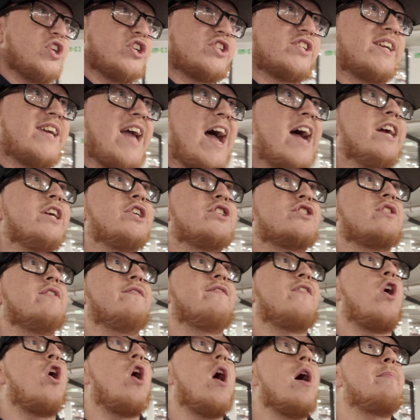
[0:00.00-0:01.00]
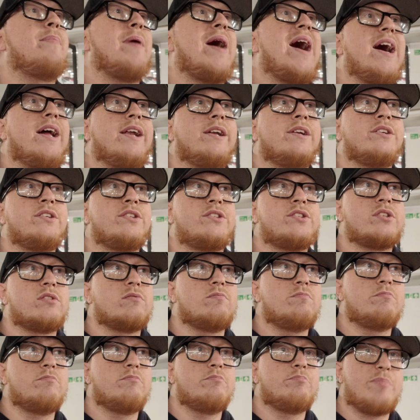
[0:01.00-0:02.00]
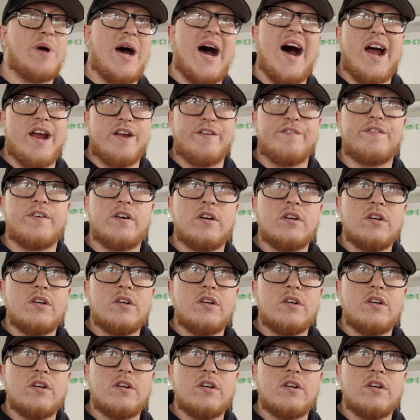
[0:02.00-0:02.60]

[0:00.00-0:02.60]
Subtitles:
just gauge the vibe and behave.